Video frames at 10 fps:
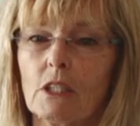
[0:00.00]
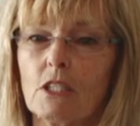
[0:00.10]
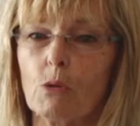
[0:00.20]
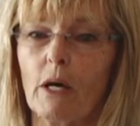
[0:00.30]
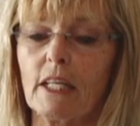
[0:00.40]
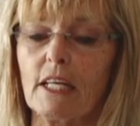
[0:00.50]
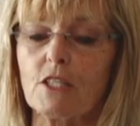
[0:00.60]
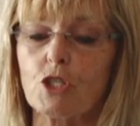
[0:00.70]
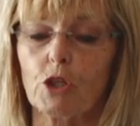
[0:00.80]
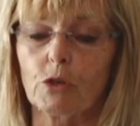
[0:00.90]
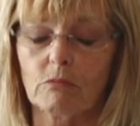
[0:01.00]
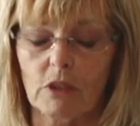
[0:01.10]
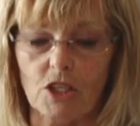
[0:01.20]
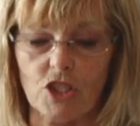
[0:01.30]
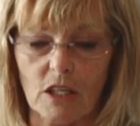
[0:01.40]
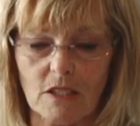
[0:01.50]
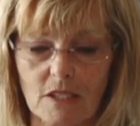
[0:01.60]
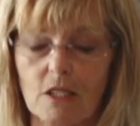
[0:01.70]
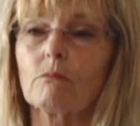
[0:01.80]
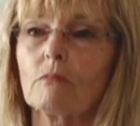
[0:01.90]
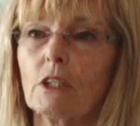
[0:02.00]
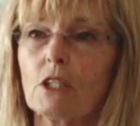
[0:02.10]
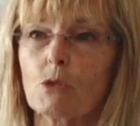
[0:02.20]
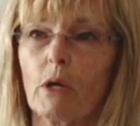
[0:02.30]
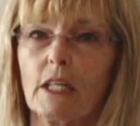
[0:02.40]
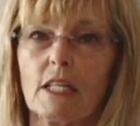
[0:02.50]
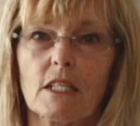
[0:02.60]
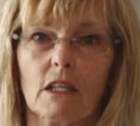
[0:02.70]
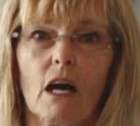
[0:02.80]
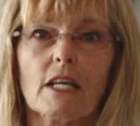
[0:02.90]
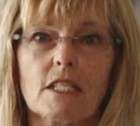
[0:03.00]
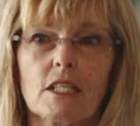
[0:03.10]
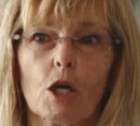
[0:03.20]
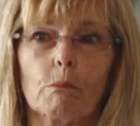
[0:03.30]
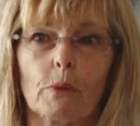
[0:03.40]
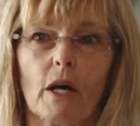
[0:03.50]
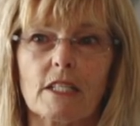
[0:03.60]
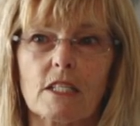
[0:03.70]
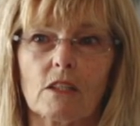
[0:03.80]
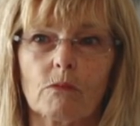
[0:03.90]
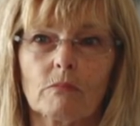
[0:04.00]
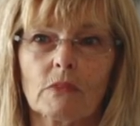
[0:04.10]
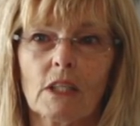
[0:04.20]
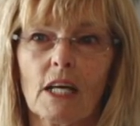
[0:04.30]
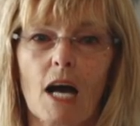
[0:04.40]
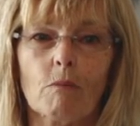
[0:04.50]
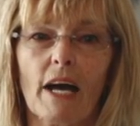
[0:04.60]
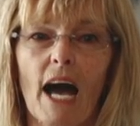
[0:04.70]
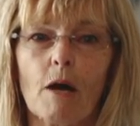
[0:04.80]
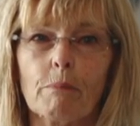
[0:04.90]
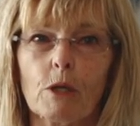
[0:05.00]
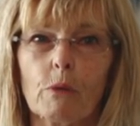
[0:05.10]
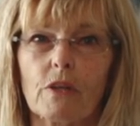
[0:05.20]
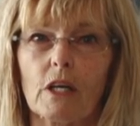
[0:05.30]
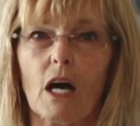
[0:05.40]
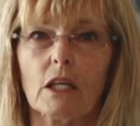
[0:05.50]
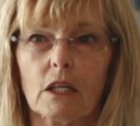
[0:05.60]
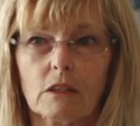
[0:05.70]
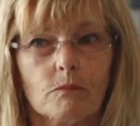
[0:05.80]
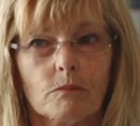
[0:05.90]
Do I need to adjust? Do I need to lighten and brighten? Am I happy with the colour